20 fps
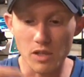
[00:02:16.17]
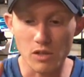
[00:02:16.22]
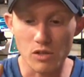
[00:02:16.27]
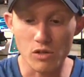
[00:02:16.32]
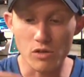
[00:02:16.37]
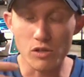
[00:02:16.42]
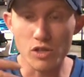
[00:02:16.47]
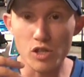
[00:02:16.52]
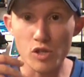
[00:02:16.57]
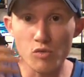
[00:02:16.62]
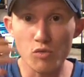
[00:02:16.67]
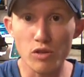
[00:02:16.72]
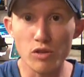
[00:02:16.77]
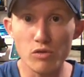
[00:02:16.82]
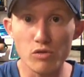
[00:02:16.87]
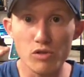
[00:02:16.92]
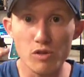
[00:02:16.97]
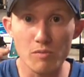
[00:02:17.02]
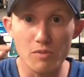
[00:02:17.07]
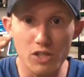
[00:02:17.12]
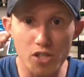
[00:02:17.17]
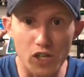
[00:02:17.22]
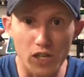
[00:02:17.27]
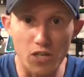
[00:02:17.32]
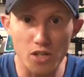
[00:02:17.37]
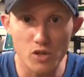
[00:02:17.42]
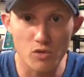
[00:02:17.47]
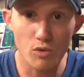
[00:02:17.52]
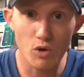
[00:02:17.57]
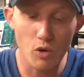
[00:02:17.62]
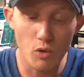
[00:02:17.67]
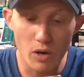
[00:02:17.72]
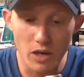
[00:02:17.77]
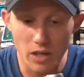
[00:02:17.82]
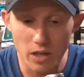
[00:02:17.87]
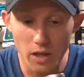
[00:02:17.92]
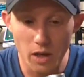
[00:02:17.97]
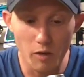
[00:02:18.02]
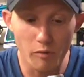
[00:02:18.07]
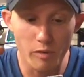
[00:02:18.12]
so let's just run through some of the changes real quick
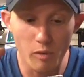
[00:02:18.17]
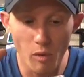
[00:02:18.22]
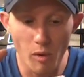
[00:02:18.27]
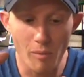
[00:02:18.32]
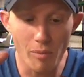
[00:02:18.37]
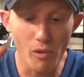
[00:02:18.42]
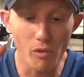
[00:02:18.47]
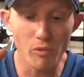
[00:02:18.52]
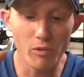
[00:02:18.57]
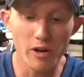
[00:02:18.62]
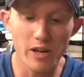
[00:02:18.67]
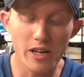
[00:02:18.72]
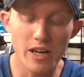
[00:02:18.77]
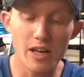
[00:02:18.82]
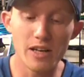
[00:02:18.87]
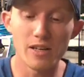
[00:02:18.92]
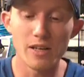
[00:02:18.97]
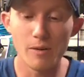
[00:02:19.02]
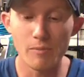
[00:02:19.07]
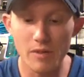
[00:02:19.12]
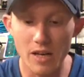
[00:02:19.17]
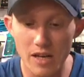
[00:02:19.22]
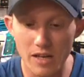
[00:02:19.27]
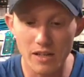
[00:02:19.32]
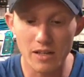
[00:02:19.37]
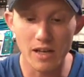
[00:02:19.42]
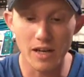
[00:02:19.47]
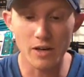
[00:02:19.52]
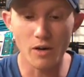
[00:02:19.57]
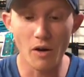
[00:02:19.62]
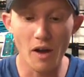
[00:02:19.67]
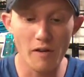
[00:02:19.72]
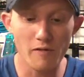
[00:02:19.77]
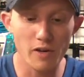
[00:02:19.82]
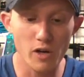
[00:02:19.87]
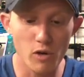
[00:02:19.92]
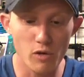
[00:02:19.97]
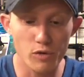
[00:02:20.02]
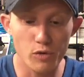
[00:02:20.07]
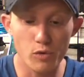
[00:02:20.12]
of the LV1.1. Again, I don't have
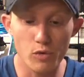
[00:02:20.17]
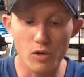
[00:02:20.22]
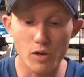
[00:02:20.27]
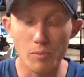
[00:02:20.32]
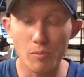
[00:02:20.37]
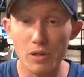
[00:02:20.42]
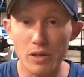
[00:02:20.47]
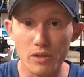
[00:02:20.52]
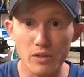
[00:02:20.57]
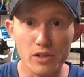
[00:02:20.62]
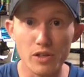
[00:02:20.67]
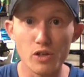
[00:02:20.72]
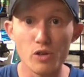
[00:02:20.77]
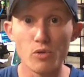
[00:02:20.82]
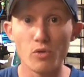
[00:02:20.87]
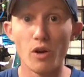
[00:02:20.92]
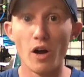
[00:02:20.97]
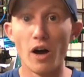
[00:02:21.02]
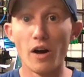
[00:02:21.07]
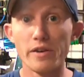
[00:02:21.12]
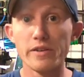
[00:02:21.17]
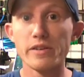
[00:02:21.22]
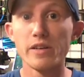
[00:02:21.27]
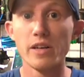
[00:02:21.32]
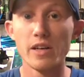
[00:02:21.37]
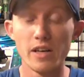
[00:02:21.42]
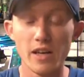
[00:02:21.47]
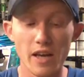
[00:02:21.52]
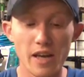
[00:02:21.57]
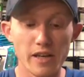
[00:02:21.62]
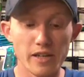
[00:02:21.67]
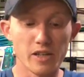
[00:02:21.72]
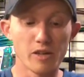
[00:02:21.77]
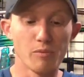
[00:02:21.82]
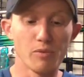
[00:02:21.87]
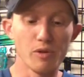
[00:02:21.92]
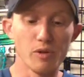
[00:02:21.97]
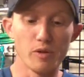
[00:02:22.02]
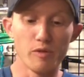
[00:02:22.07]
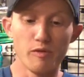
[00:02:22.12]
to go through a completely new gun and
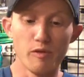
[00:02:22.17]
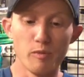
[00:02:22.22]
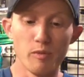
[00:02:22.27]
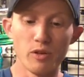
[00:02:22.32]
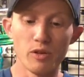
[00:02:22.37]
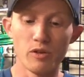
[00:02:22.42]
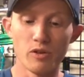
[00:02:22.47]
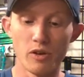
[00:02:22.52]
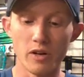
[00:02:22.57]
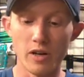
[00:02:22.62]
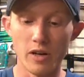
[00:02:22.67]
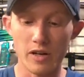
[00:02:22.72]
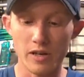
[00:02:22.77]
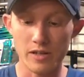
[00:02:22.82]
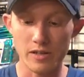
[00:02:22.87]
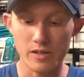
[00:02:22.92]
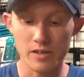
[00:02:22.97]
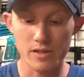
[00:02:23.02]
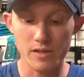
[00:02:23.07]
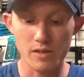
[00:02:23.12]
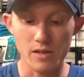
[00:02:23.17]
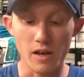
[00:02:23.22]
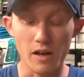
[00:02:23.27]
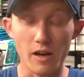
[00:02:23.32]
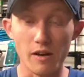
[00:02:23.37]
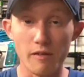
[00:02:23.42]
completely familiarize